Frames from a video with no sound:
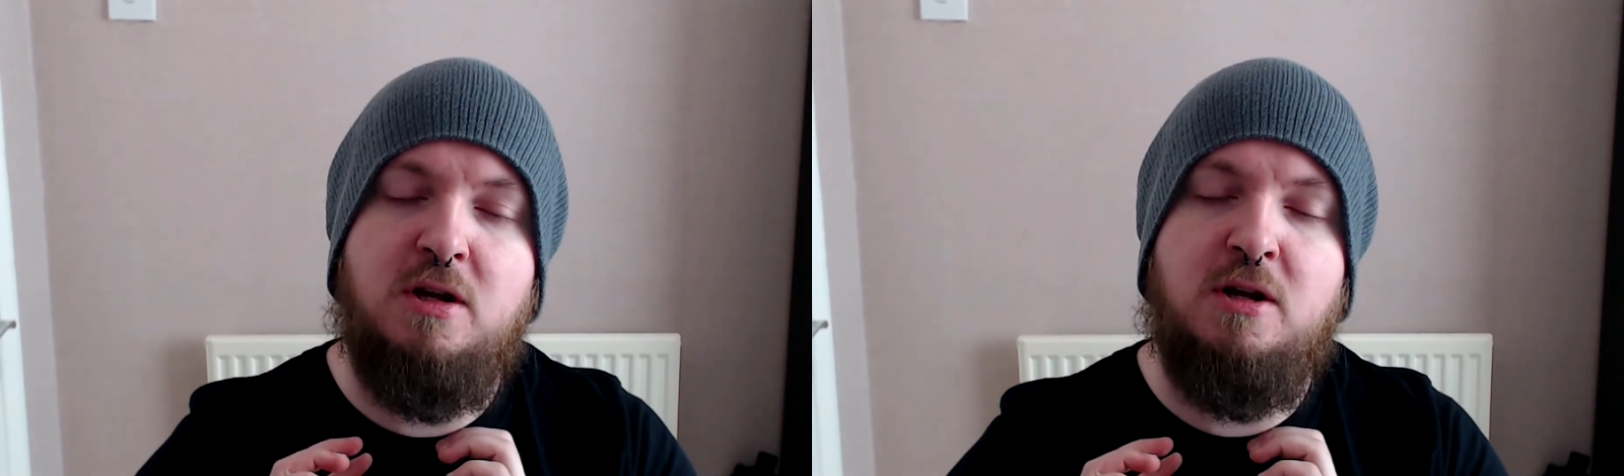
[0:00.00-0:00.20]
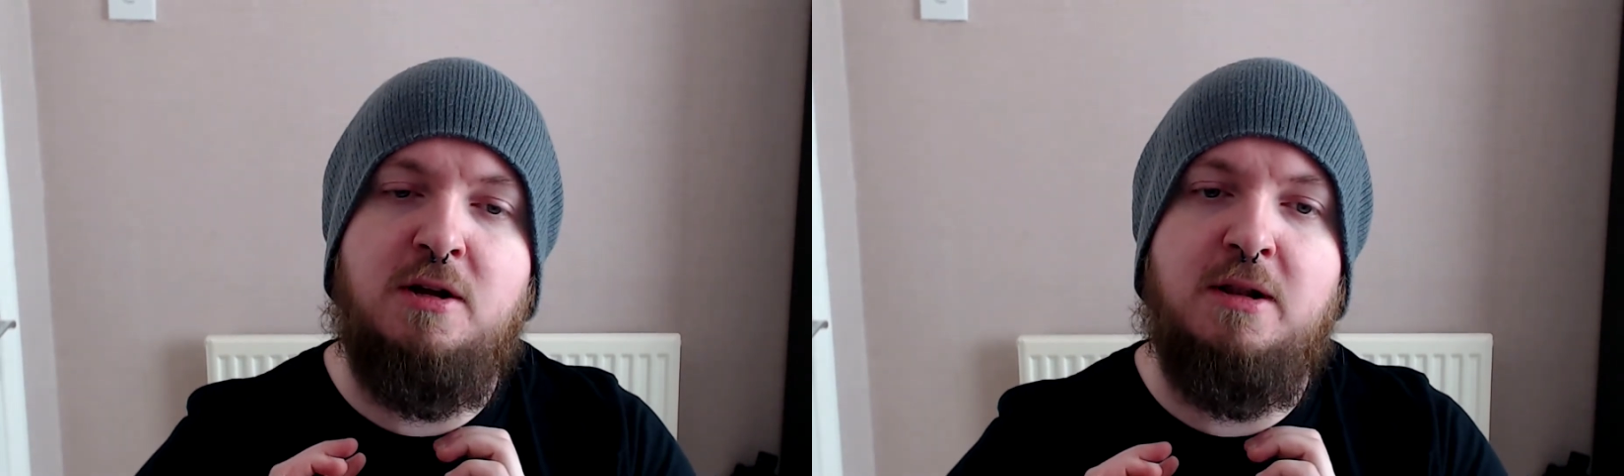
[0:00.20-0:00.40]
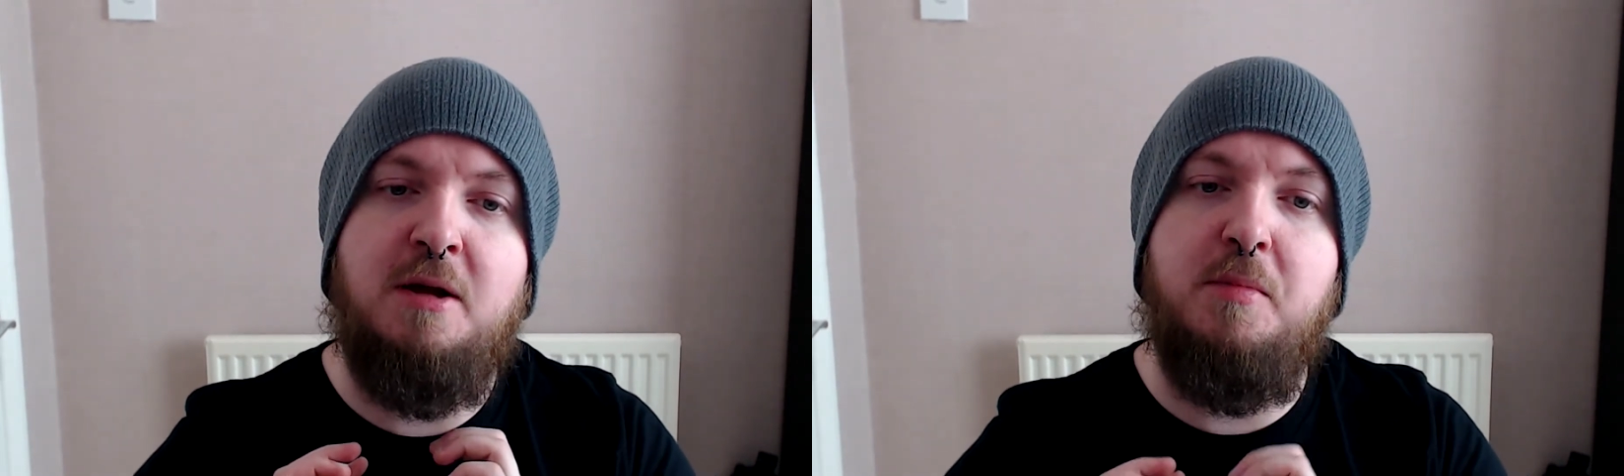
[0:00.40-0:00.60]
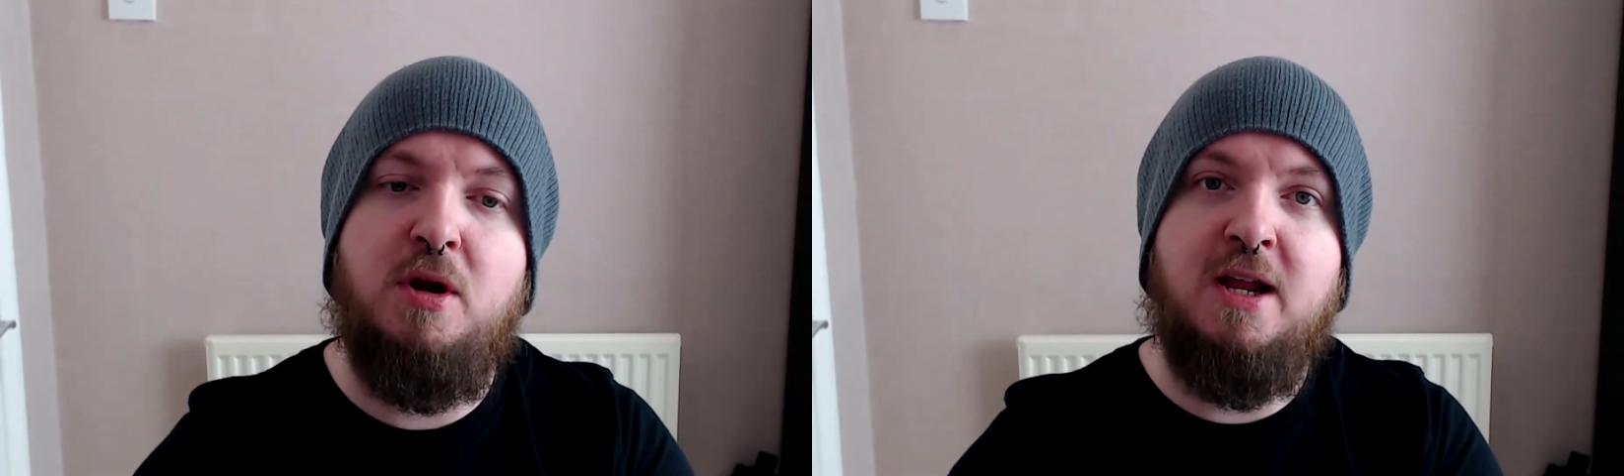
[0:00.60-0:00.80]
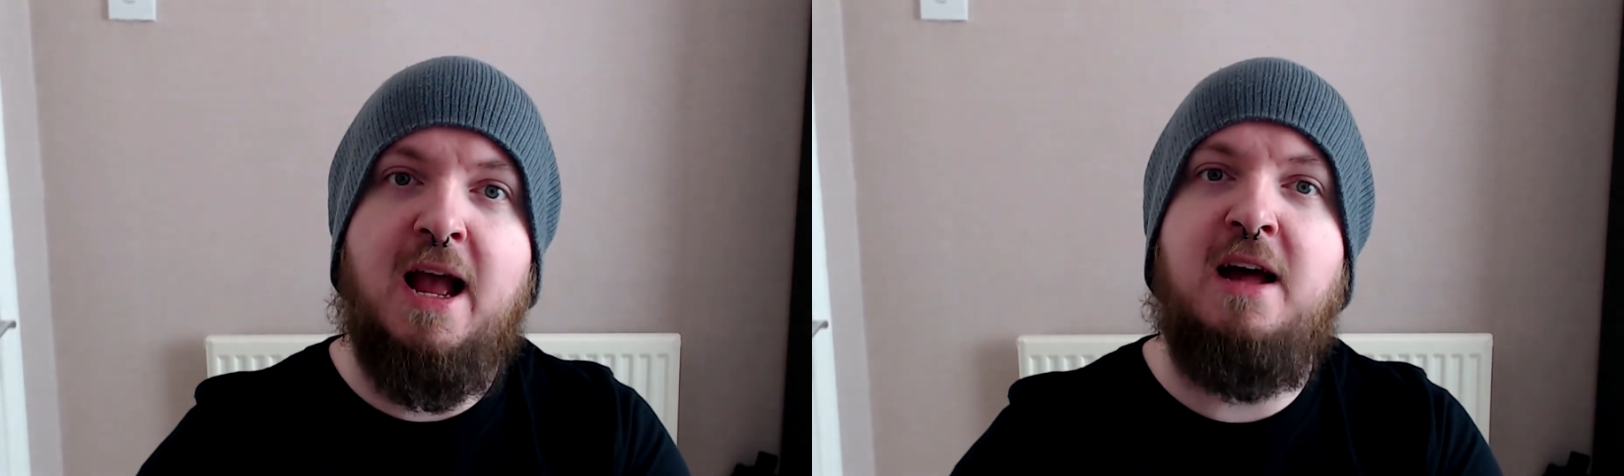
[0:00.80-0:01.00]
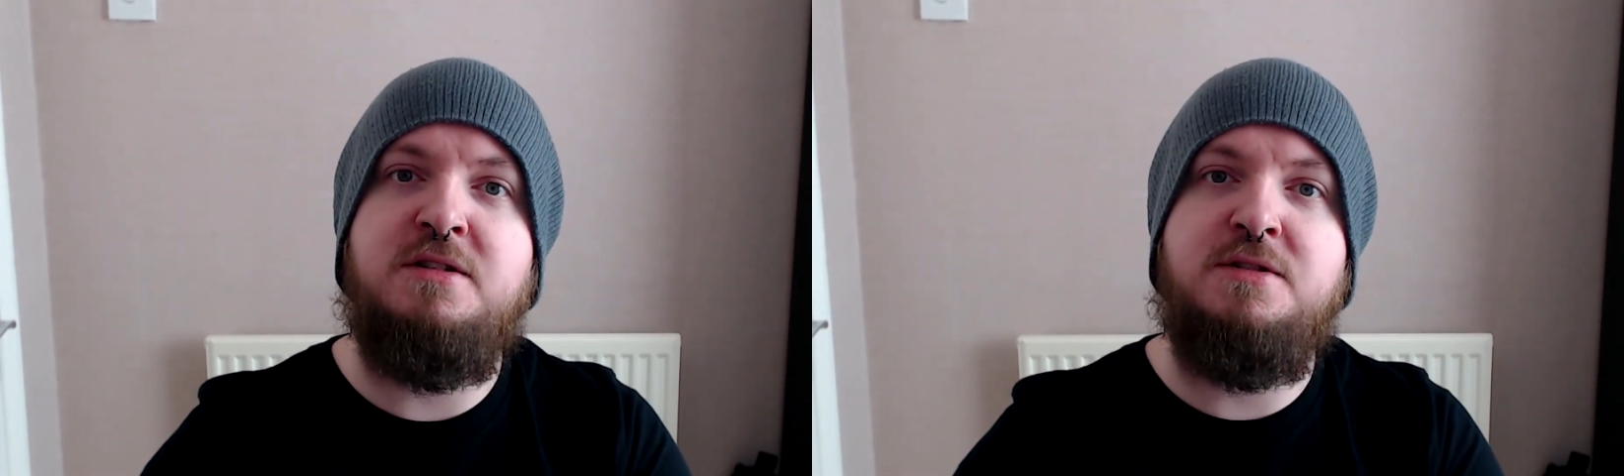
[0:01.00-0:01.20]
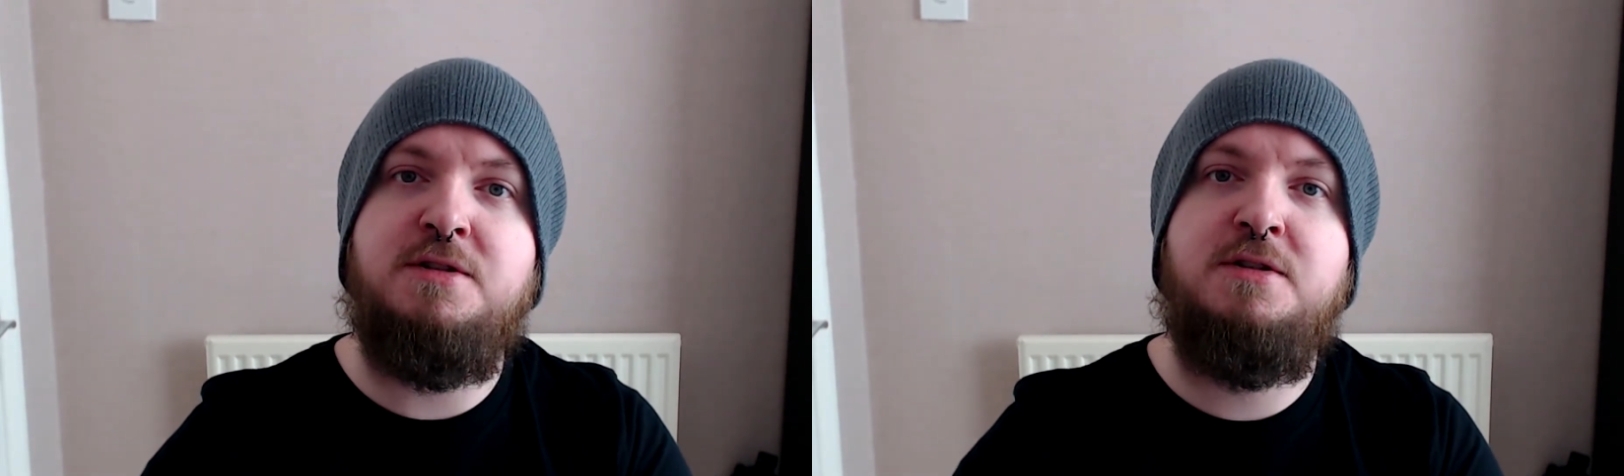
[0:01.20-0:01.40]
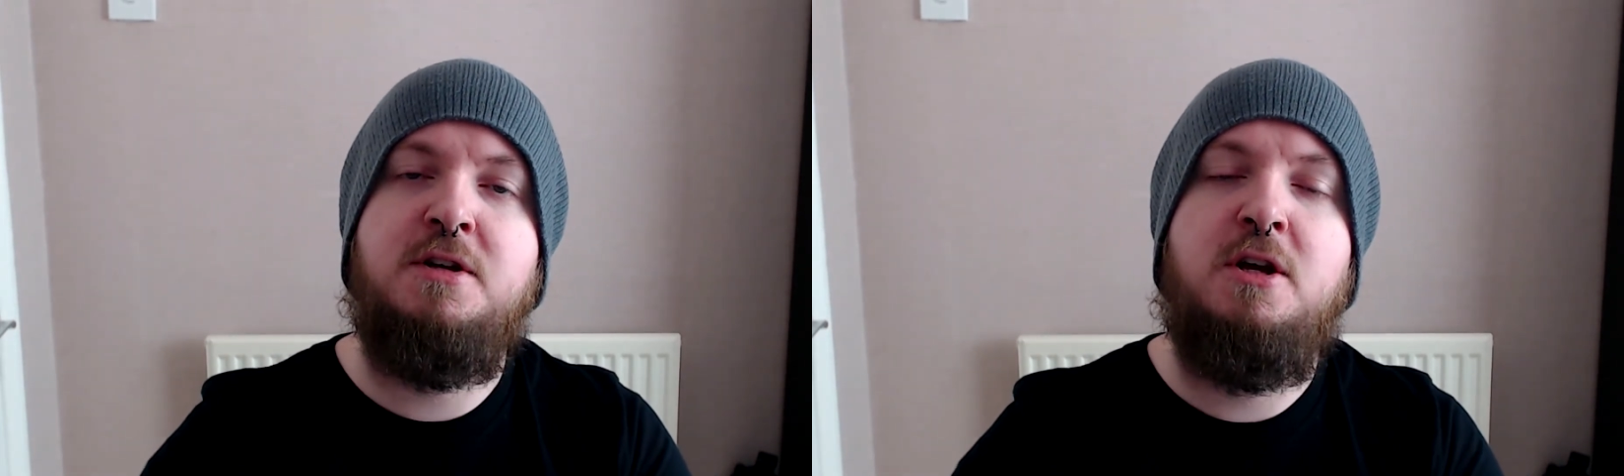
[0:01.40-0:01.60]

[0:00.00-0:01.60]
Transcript: like Burning Hands